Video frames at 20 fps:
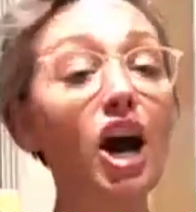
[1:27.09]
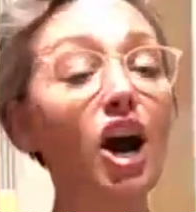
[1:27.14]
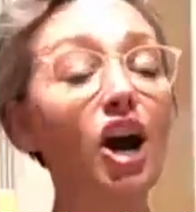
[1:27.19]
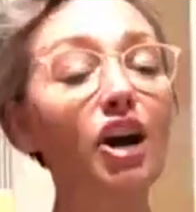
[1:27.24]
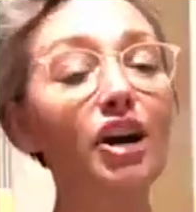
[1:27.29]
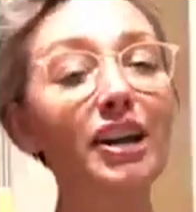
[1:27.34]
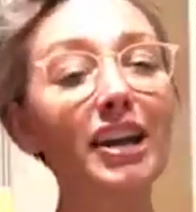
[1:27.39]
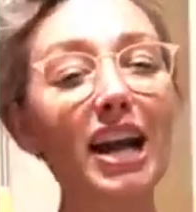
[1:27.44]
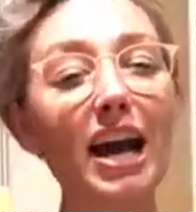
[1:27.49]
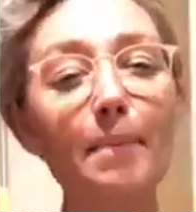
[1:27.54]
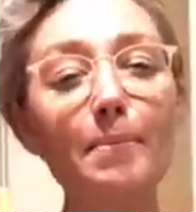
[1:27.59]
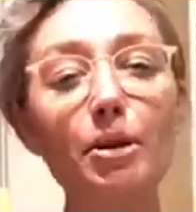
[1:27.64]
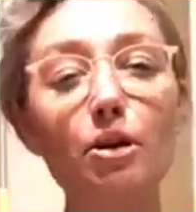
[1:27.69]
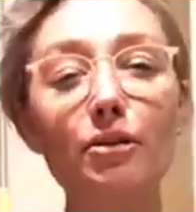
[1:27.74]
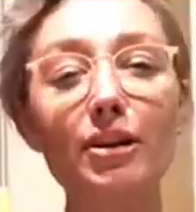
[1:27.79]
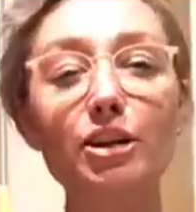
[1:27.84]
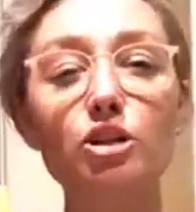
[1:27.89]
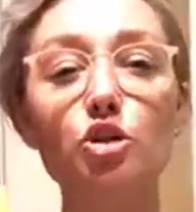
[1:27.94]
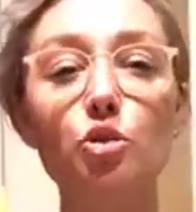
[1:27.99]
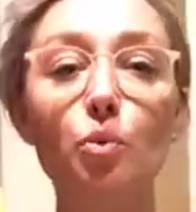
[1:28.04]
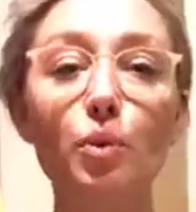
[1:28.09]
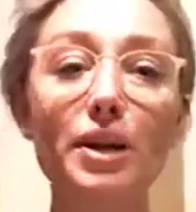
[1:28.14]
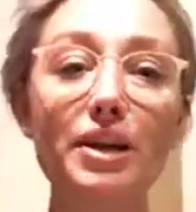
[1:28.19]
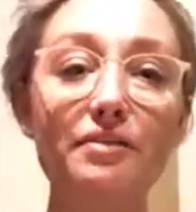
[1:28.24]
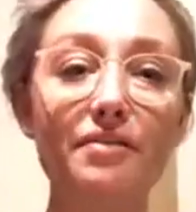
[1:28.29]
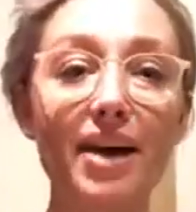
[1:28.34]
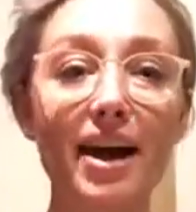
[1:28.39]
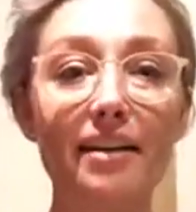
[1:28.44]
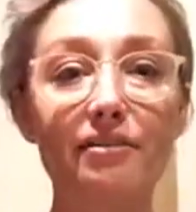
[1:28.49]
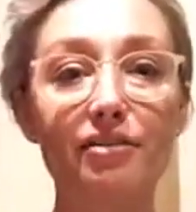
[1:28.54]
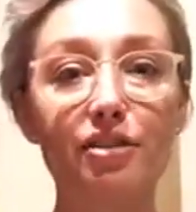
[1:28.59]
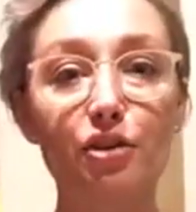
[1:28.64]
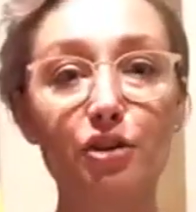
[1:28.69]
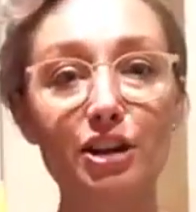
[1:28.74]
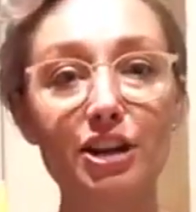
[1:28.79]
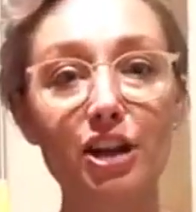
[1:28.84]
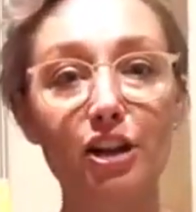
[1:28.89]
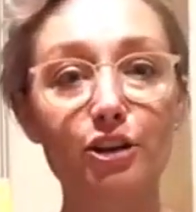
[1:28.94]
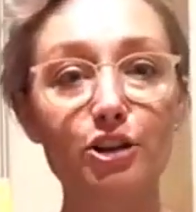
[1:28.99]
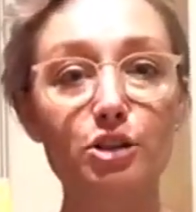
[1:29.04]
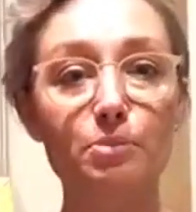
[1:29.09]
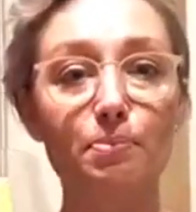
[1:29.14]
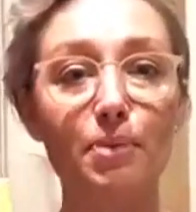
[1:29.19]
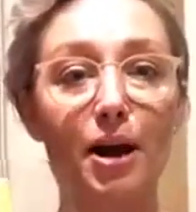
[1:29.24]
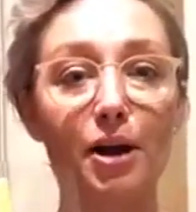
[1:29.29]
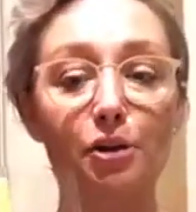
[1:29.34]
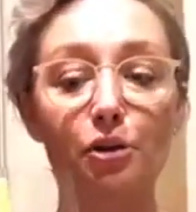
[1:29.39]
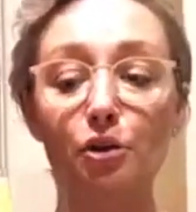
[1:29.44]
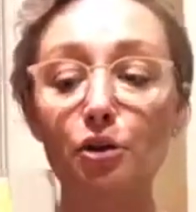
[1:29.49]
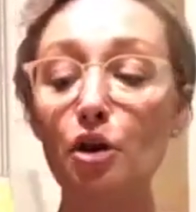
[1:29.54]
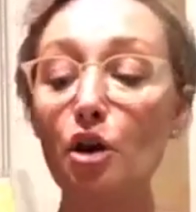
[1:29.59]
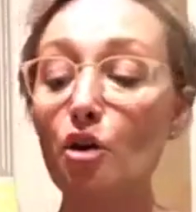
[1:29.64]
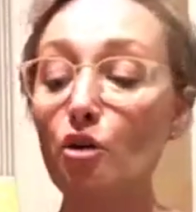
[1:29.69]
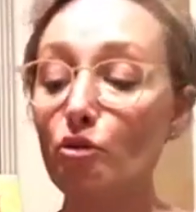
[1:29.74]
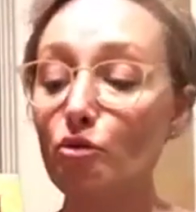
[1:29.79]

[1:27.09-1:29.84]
are going to come in around $25–30 a bottle.